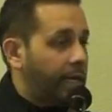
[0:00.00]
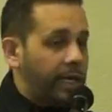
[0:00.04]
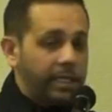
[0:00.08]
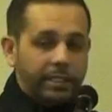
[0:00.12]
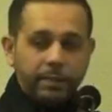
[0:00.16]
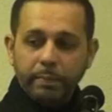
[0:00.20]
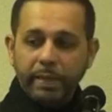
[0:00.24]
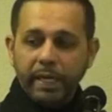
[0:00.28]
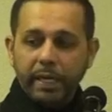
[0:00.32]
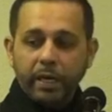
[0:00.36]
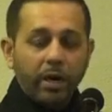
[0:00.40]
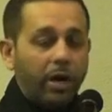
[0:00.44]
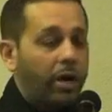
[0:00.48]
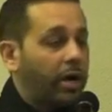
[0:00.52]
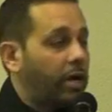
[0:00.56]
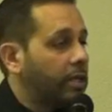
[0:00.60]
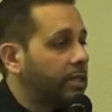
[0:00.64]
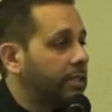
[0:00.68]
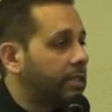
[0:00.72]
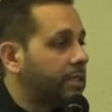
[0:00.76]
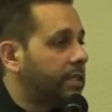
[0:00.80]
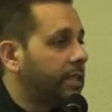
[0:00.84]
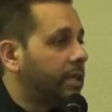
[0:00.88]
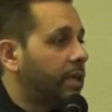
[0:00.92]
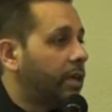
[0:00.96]
is
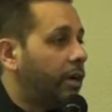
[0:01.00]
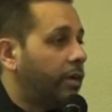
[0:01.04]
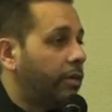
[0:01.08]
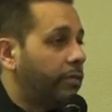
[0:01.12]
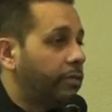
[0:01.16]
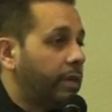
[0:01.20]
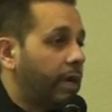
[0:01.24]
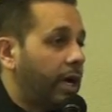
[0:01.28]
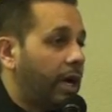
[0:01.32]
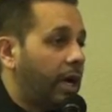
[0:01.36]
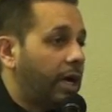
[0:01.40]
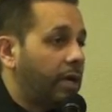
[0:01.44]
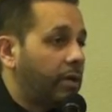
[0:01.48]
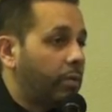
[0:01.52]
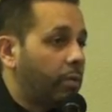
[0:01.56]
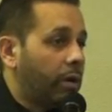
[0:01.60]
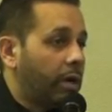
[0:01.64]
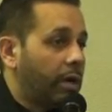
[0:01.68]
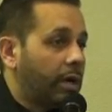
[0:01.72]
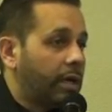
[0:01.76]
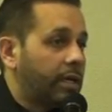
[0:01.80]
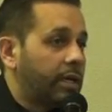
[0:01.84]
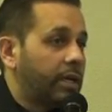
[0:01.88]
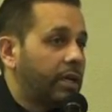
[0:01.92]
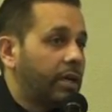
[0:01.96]
because of the hard
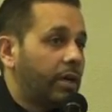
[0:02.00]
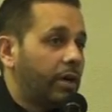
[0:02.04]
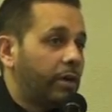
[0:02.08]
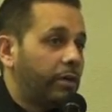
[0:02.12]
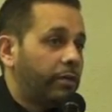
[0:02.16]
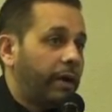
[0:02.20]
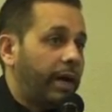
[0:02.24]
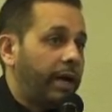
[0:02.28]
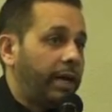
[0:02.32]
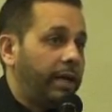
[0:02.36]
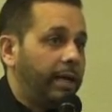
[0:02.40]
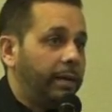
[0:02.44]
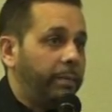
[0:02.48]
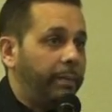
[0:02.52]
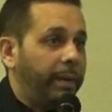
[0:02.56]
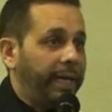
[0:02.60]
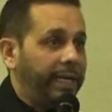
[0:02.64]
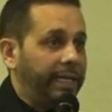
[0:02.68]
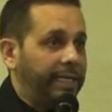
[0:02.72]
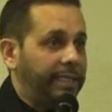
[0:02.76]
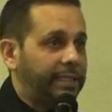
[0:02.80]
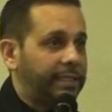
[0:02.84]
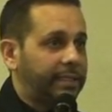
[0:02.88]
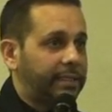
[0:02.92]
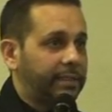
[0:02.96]
work of Ahlul
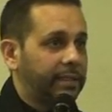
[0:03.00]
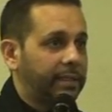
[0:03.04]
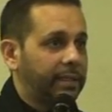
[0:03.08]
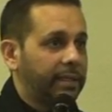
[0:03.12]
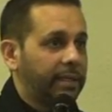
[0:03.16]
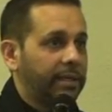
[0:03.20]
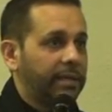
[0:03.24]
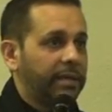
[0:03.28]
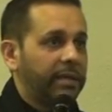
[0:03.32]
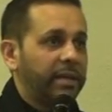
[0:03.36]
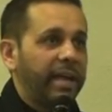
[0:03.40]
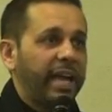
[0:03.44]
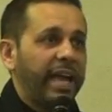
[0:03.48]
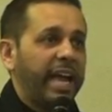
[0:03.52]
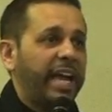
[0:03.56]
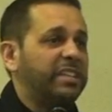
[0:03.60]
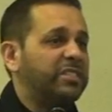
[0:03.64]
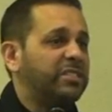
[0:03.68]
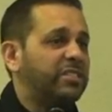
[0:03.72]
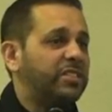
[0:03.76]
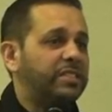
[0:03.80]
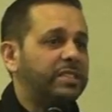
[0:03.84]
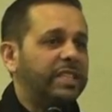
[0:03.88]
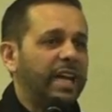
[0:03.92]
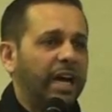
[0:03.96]
Bayt.
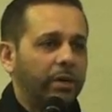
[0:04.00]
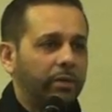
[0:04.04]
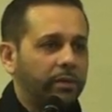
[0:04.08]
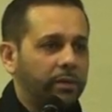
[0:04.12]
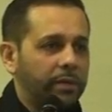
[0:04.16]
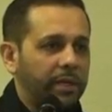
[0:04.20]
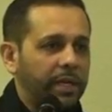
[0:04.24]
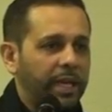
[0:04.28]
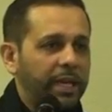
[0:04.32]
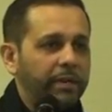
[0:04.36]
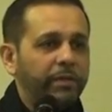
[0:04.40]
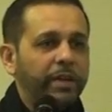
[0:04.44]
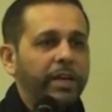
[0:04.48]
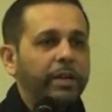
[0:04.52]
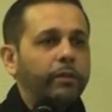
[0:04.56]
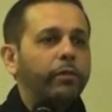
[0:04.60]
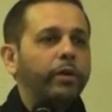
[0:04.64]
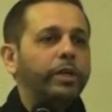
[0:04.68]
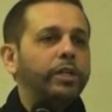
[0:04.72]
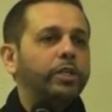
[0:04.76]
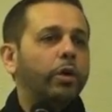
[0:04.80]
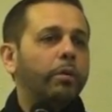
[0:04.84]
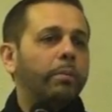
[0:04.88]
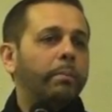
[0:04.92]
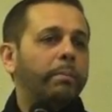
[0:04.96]
Hands down, even
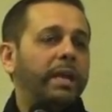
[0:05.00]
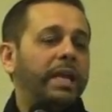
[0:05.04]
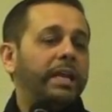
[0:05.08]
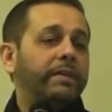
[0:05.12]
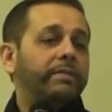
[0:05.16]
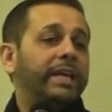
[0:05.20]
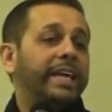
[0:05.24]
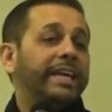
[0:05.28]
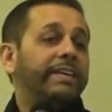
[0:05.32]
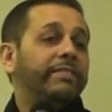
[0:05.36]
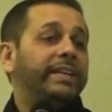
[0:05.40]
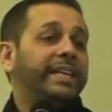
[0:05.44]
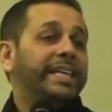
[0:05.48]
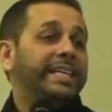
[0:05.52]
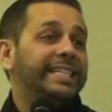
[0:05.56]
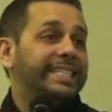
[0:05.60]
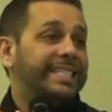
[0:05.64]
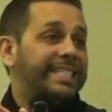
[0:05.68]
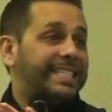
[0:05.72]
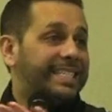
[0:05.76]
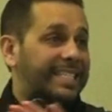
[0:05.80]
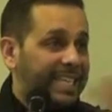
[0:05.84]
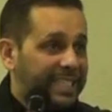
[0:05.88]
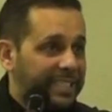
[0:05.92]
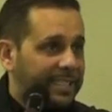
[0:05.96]
if we don't believe they even
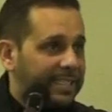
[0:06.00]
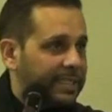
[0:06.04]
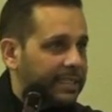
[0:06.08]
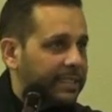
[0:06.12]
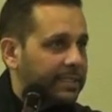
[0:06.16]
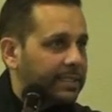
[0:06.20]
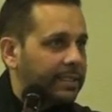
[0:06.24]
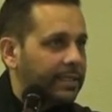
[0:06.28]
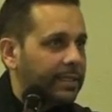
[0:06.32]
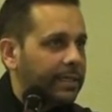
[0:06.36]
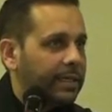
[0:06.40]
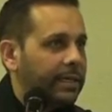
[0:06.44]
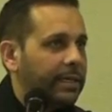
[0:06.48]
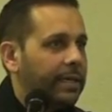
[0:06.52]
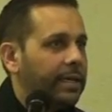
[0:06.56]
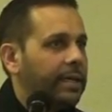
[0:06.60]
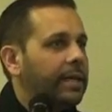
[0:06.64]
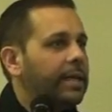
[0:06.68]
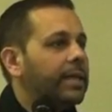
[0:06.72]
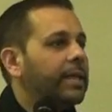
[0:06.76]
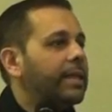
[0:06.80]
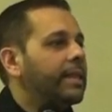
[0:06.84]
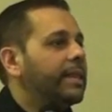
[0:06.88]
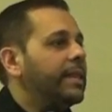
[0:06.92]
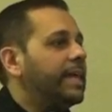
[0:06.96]
exist,
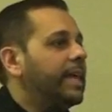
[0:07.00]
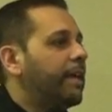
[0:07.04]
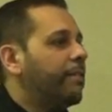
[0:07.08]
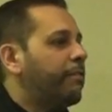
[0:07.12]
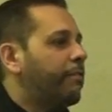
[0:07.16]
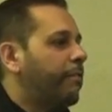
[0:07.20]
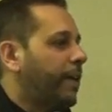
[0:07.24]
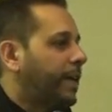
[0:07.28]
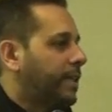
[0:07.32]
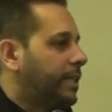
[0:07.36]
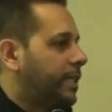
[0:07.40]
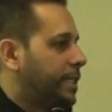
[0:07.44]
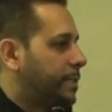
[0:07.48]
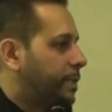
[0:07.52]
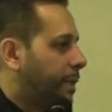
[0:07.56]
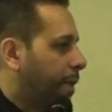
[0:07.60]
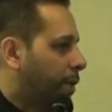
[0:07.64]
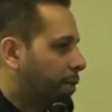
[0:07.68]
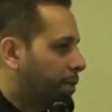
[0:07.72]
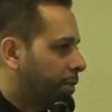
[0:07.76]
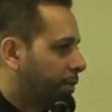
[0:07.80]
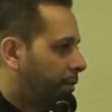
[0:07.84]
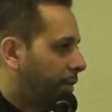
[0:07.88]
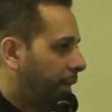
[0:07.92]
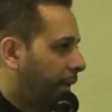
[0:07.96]
the effect is
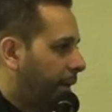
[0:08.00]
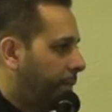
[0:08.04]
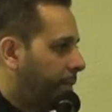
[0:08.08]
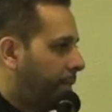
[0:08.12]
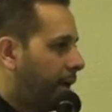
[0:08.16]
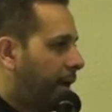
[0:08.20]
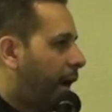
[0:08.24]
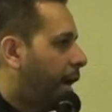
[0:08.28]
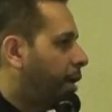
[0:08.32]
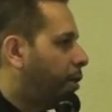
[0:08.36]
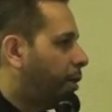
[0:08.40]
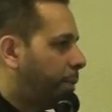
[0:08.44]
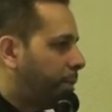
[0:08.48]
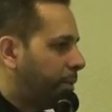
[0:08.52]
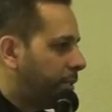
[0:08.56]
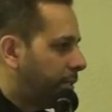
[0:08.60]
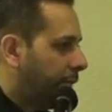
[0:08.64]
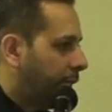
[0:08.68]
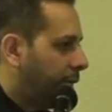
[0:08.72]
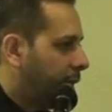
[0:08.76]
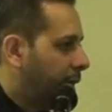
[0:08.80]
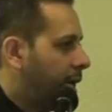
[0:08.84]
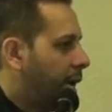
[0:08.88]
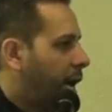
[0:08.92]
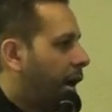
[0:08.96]
because of them, one hundred
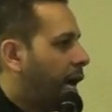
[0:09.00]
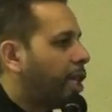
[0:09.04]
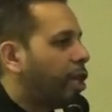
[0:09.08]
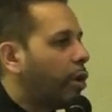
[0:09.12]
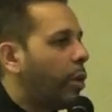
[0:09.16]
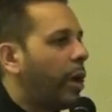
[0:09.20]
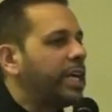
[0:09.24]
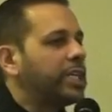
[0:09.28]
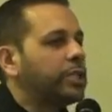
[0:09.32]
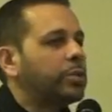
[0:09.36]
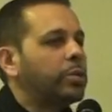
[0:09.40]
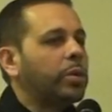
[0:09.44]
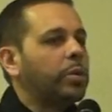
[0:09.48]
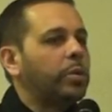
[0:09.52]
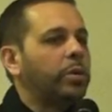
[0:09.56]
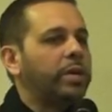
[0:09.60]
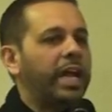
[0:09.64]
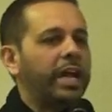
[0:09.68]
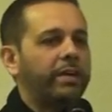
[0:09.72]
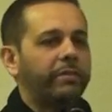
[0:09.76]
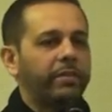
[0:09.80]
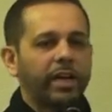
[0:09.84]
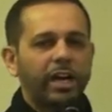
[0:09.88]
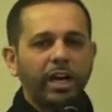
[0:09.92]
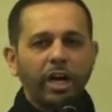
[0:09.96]
percent. Otherwise, we
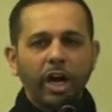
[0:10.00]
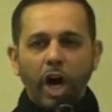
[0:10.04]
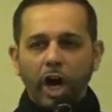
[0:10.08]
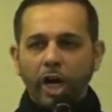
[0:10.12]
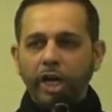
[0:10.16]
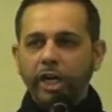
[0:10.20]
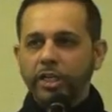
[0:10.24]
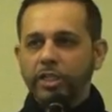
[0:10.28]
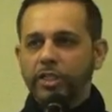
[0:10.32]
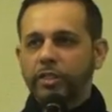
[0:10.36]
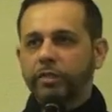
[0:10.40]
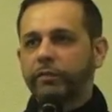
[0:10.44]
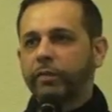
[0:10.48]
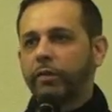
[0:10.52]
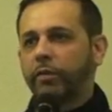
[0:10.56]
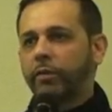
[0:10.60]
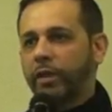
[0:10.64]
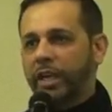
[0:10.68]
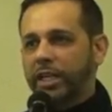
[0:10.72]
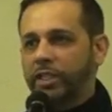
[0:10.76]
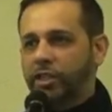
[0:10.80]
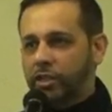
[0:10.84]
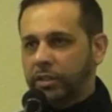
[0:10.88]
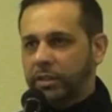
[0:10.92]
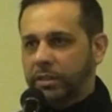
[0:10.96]
would have a carcass of a
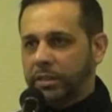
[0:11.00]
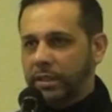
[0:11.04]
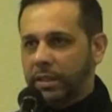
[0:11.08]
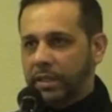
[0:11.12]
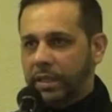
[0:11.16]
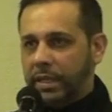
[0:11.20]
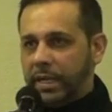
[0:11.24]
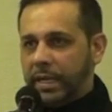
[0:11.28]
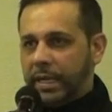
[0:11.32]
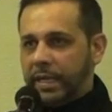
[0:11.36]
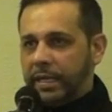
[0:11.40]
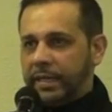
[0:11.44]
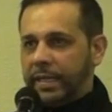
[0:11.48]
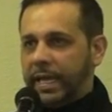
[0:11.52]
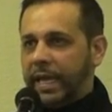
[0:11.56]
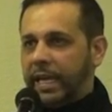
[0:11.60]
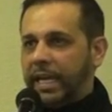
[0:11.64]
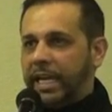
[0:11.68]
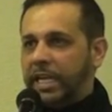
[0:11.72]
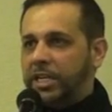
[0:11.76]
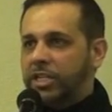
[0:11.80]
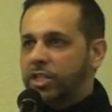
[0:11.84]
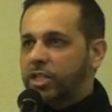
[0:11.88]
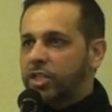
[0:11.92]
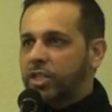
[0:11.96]
religion
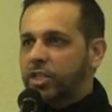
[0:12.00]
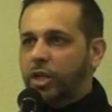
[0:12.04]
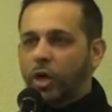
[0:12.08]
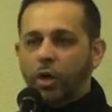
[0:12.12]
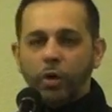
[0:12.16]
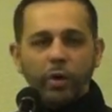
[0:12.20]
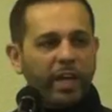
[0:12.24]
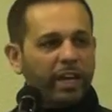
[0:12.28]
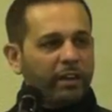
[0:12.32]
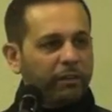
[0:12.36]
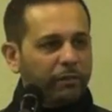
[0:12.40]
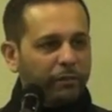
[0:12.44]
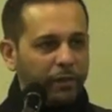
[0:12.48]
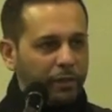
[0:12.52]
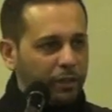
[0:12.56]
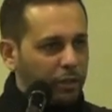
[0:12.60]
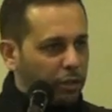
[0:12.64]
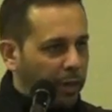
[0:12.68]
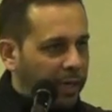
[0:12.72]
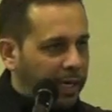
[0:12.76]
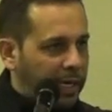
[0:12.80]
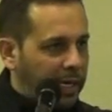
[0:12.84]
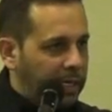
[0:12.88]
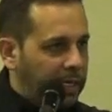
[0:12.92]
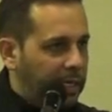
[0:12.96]
that is so
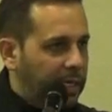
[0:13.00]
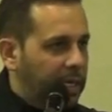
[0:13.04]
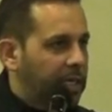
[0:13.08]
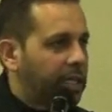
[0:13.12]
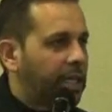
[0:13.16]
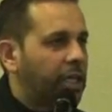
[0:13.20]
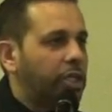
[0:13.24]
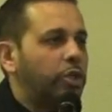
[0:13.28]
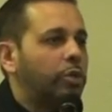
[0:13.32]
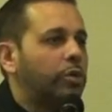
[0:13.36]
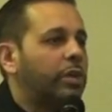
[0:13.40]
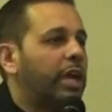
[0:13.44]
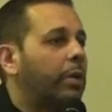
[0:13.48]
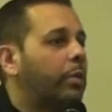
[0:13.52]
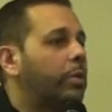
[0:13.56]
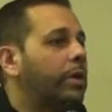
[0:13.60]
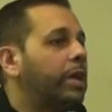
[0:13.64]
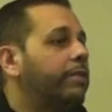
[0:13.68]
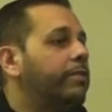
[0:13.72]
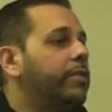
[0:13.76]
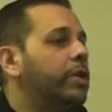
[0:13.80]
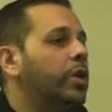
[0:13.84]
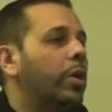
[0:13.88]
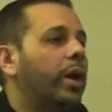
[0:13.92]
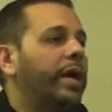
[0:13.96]
infiltrated that you and I
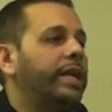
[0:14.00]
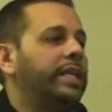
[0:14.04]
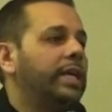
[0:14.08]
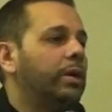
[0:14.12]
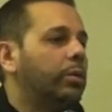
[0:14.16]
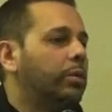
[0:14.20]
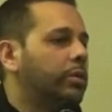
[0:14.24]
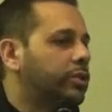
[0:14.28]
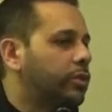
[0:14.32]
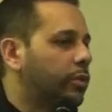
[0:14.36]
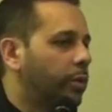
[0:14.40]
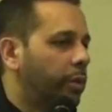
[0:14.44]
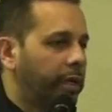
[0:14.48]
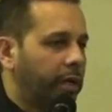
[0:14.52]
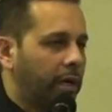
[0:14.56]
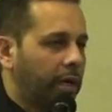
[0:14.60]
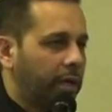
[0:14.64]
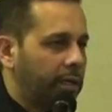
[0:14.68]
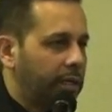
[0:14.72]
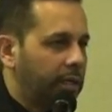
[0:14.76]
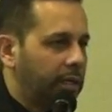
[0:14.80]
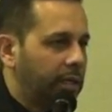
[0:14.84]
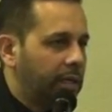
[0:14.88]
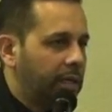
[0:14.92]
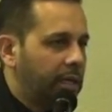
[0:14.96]
would have no idea what's going
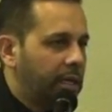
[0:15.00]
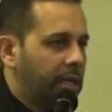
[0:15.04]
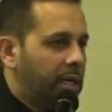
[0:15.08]
on.